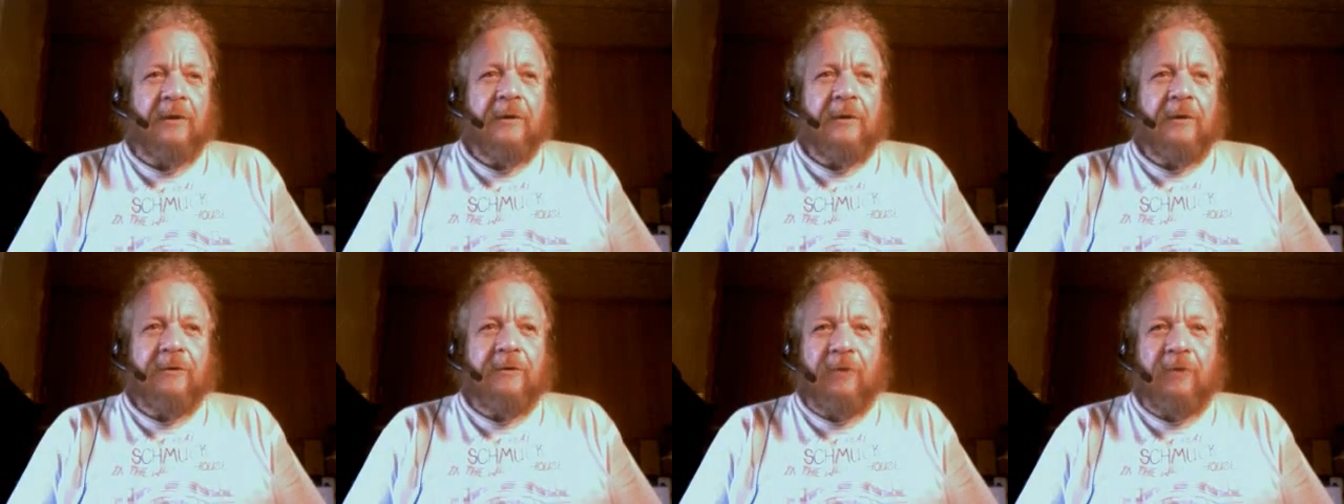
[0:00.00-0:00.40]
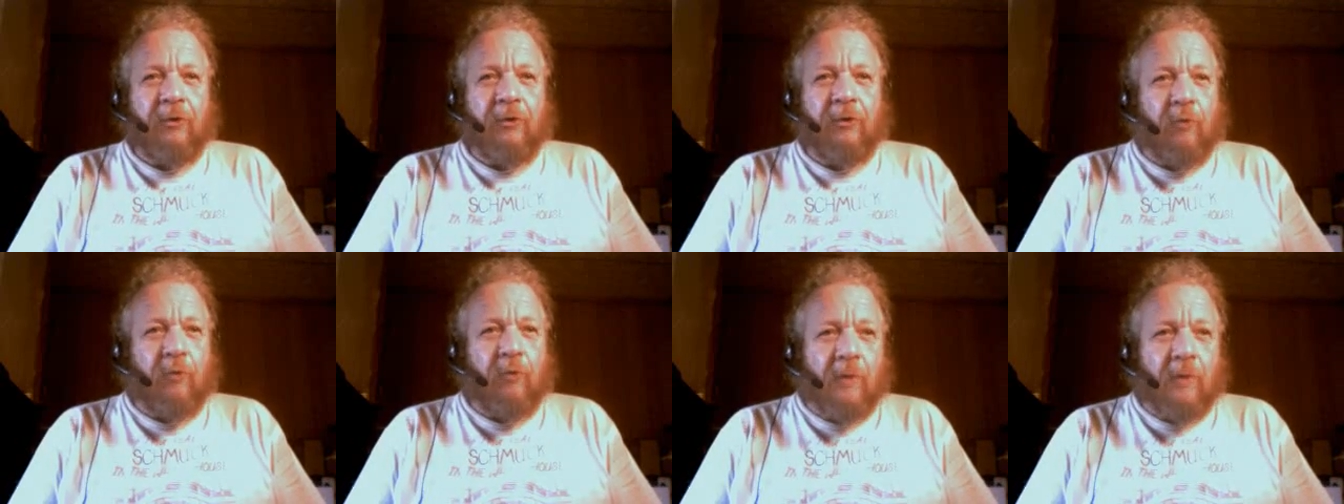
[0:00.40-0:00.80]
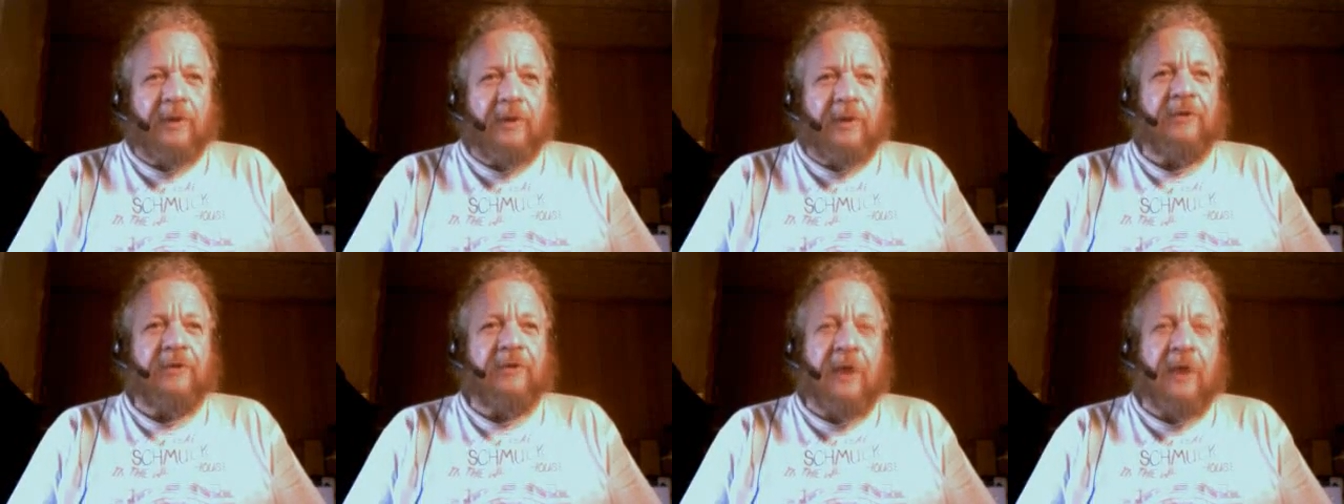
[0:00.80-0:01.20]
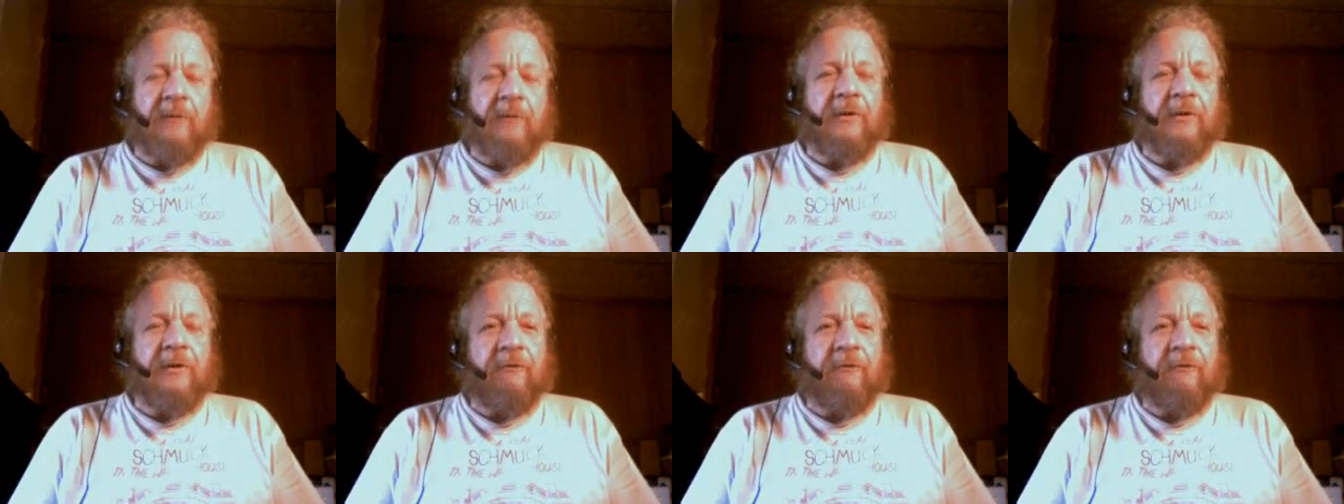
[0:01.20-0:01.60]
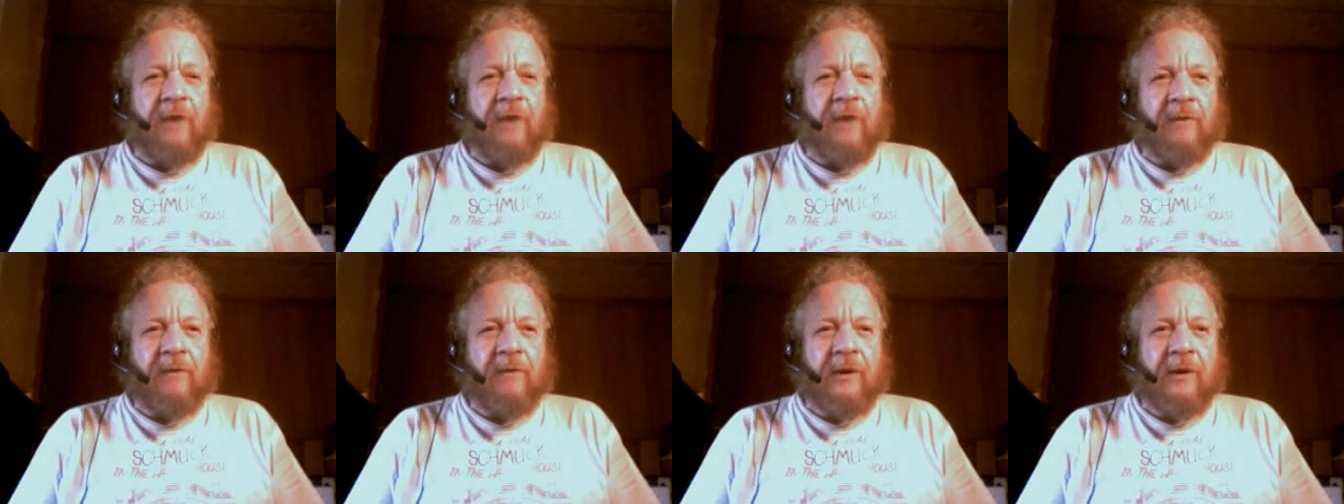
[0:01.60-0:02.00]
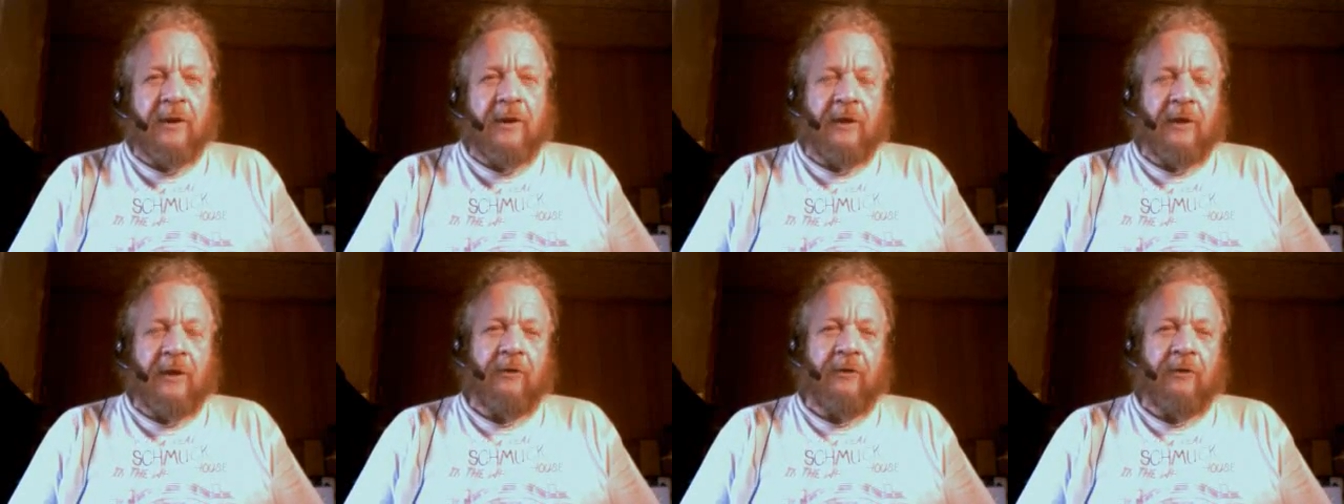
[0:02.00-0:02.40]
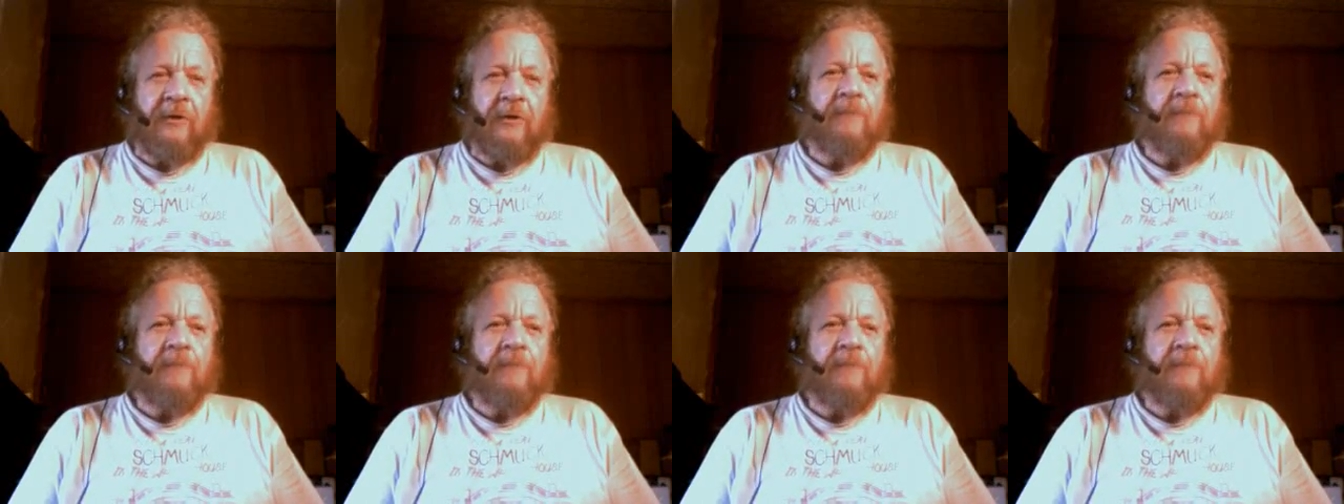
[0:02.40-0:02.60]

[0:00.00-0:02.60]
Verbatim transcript: So the woman is keeping the family together.